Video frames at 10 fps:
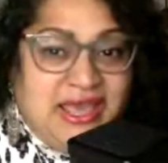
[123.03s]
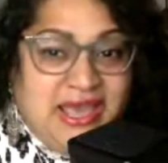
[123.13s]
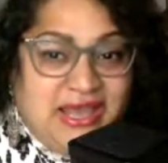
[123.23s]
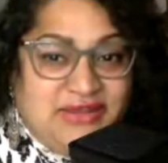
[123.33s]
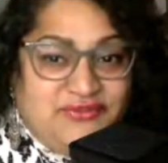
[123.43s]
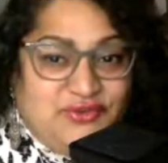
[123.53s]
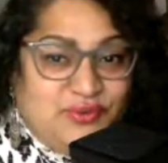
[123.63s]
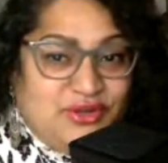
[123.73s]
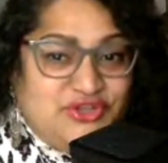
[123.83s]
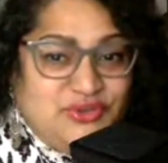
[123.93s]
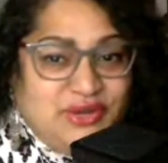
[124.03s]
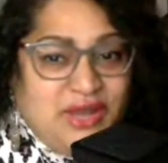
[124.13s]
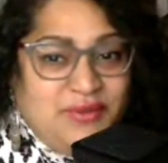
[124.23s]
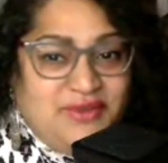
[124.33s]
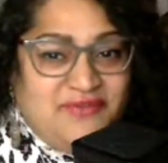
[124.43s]
And if you want to join, I
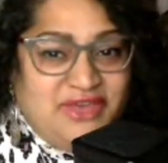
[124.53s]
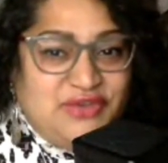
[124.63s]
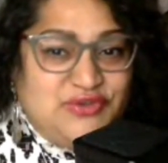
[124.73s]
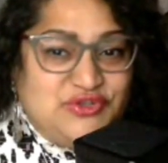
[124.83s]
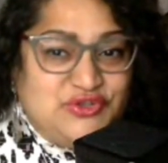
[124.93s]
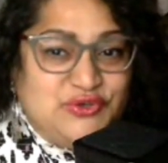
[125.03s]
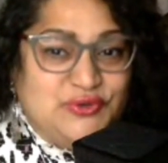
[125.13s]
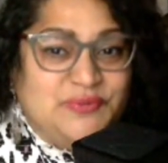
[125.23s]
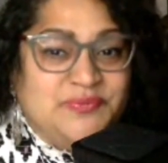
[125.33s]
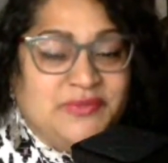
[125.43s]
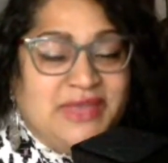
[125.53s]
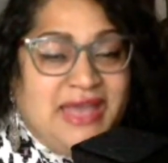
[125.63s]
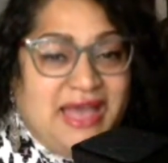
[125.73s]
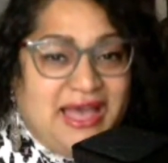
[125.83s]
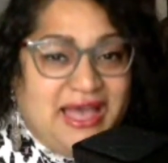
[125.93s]
want to invite you to
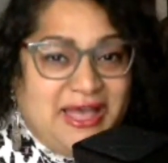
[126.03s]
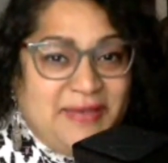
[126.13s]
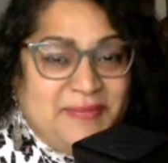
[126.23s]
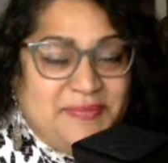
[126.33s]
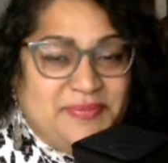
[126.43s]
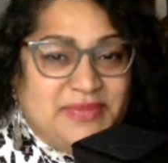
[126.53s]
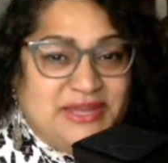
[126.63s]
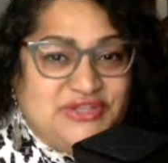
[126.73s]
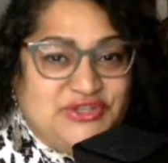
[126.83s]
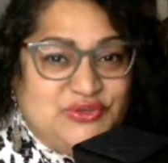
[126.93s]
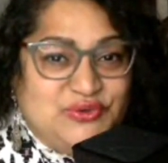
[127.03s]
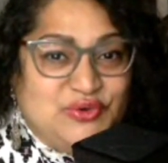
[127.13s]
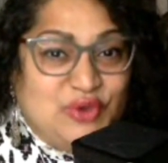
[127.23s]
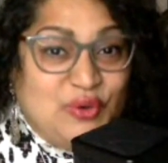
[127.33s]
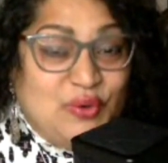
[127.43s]

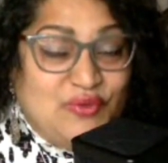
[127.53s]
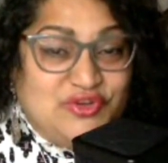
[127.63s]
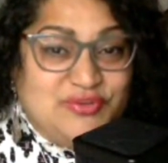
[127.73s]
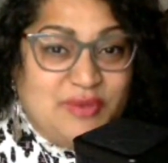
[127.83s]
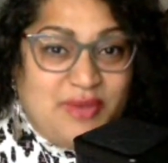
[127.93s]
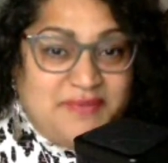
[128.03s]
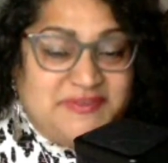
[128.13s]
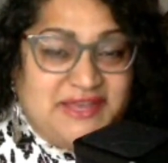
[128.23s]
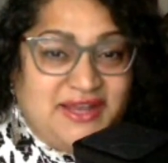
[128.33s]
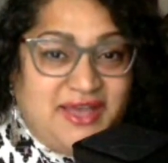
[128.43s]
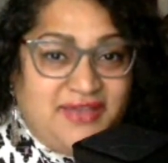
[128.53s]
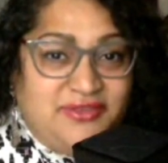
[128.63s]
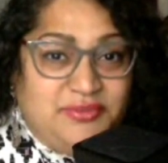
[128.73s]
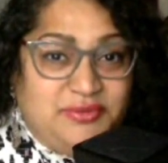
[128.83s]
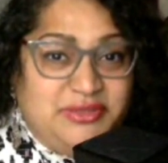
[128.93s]
go over to my website at
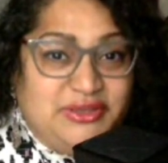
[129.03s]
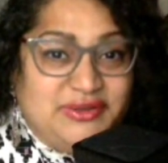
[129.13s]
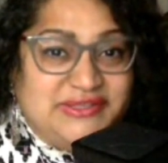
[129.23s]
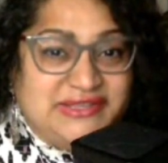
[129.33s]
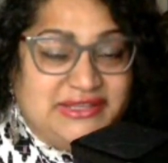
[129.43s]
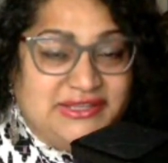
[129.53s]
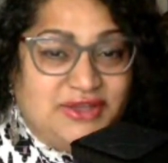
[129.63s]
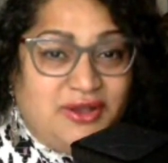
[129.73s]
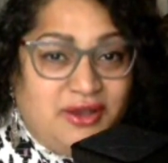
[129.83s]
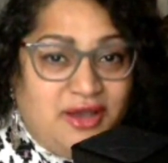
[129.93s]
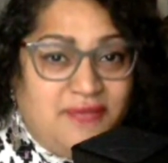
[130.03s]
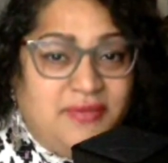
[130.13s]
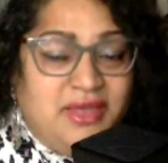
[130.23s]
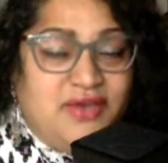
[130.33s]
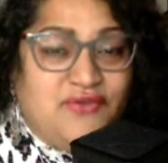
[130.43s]

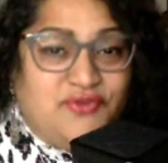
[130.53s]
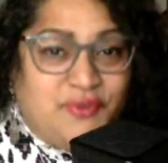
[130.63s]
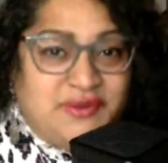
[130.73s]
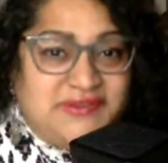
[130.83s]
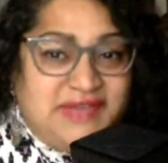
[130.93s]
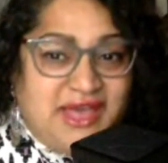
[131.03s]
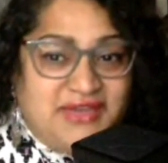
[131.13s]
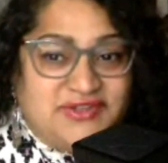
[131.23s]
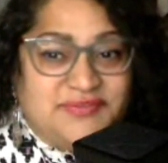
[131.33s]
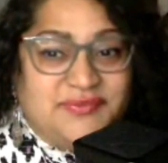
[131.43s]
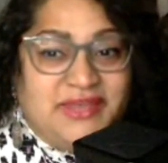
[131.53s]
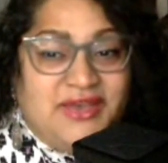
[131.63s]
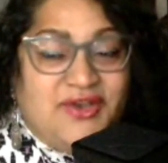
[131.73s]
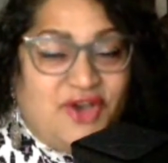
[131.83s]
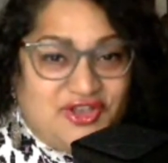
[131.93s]

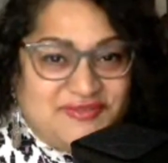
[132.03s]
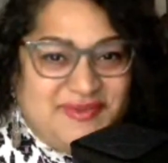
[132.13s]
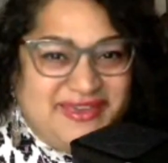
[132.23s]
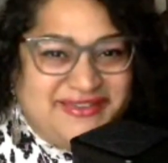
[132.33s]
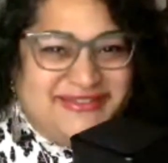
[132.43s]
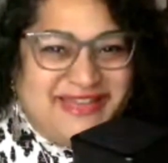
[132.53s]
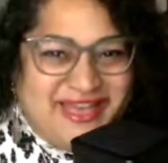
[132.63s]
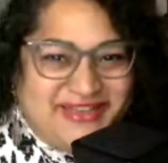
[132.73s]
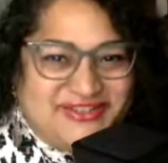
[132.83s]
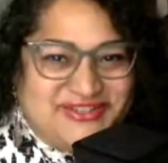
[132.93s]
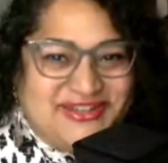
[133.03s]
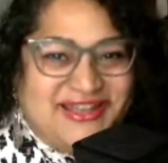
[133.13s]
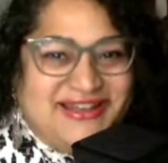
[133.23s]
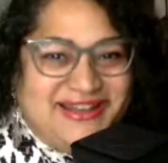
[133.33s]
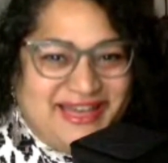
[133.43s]
thebloominglotushealing.com/cosmic dash
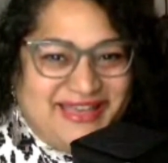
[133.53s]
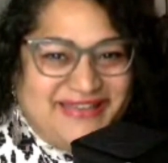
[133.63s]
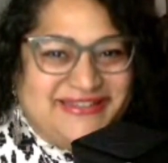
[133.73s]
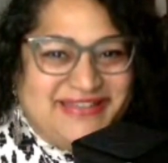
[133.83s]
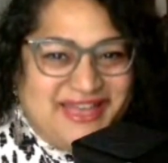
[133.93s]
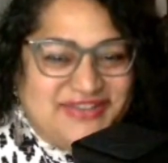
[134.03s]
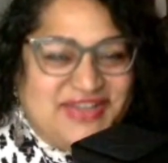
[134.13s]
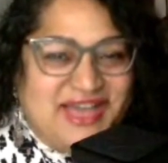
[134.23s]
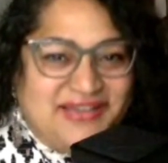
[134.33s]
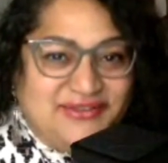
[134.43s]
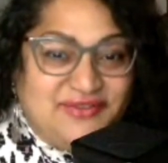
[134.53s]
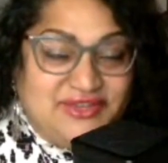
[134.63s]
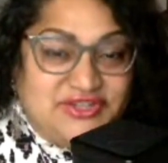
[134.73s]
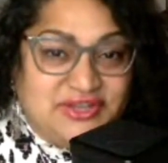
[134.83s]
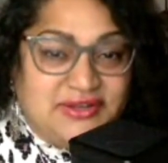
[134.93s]
light dash
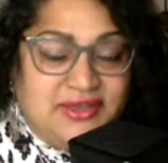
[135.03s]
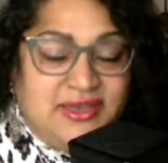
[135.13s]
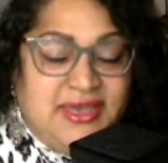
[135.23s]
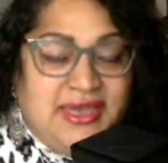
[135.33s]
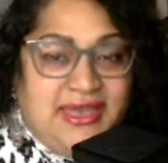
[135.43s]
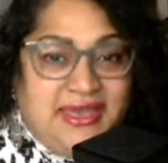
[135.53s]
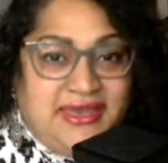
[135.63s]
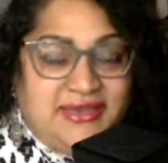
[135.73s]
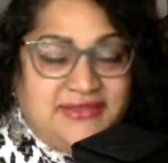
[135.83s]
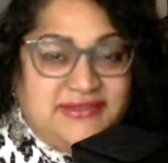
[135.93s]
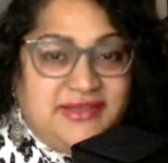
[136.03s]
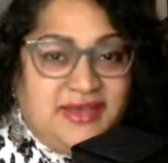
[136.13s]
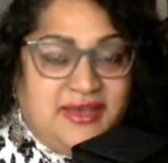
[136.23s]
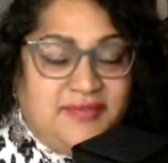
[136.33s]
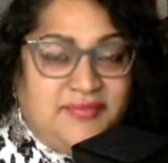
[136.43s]
activation. And
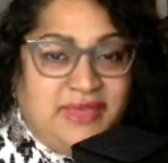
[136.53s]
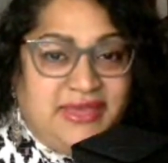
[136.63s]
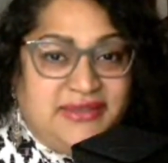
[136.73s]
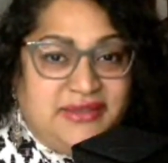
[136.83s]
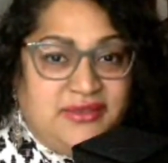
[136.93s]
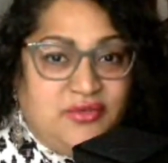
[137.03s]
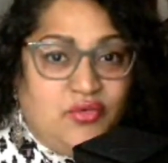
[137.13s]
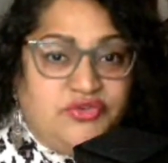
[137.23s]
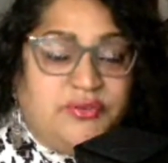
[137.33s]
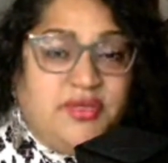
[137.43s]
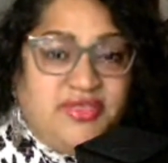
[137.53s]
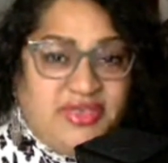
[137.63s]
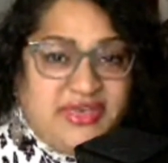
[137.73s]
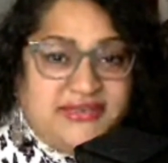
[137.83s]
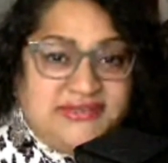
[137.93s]
some of the
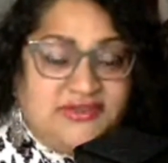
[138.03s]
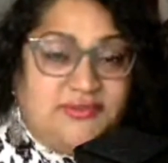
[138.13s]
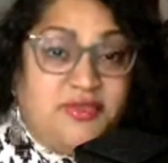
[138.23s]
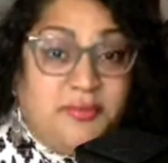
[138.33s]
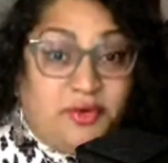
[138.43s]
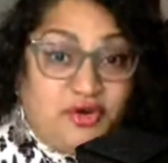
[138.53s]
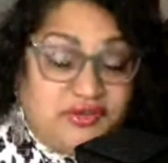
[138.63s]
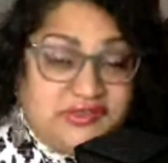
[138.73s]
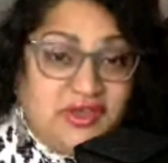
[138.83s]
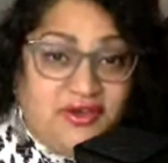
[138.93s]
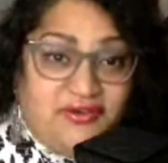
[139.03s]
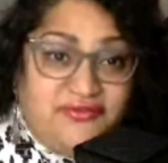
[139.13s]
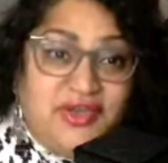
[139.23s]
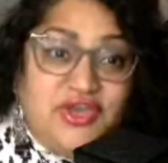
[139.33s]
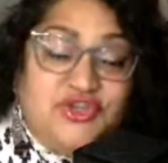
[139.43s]
things, so some of the perks of
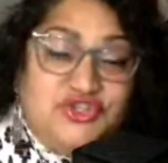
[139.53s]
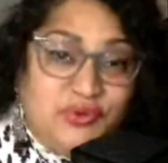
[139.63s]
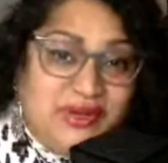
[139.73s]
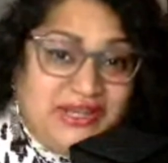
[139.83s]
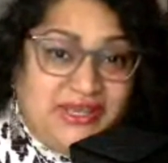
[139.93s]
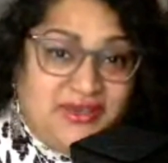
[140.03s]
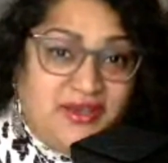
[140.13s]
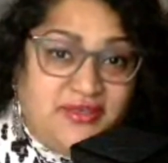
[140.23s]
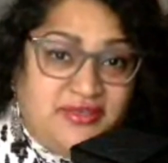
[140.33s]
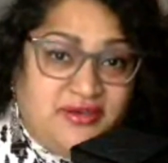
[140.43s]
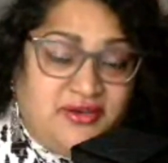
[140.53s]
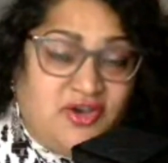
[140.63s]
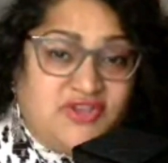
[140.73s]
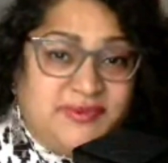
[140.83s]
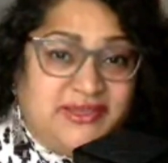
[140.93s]
joining the
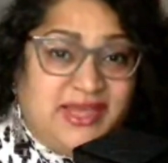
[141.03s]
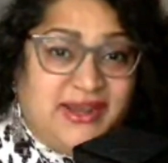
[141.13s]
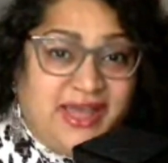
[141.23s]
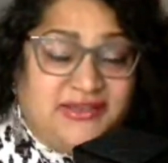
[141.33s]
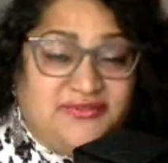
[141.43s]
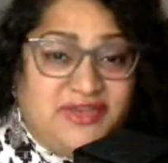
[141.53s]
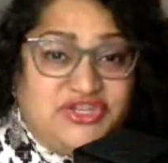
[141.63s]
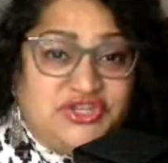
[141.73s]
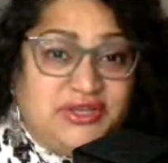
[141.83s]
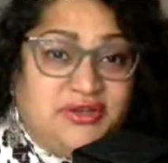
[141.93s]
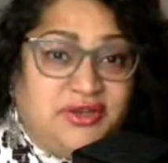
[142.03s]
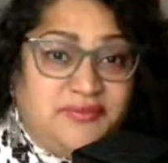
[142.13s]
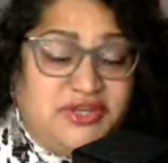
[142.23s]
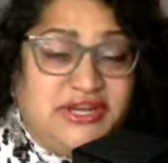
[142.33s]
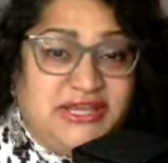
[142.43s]
Cosmic Light Activation
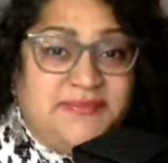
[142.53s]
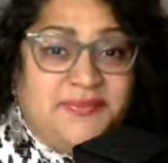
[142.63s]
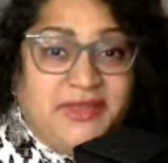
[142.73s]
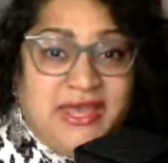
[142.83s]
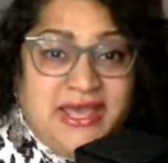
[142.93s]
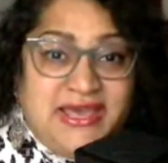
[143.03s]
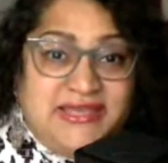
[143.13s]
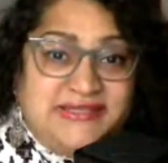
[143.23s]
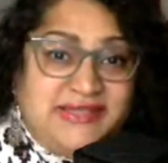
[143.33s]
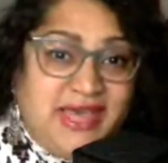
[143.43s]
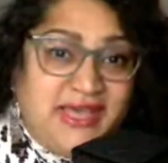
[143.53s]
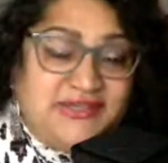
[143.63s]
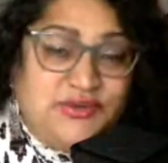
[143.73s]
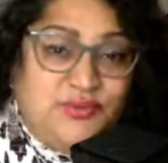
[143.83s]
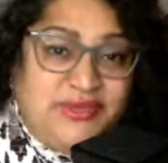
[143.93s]
community is that
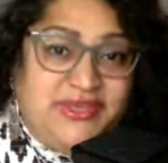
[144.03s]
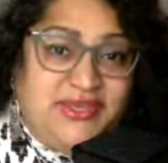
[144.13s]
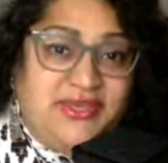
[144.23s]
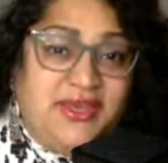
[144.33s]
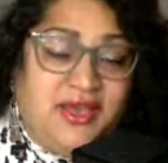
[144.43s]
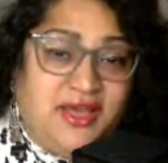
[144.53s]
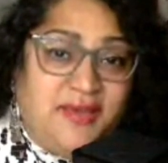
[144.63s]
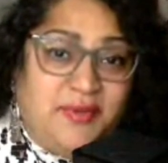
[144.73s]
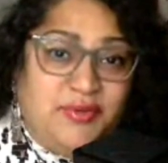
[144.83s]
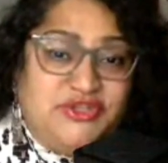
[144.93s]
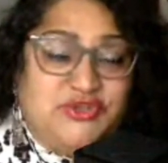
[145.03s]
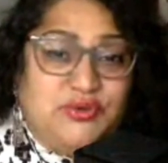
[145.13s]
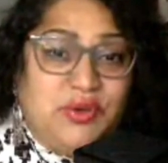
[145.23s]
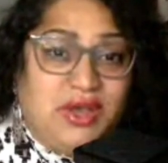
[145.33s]
we do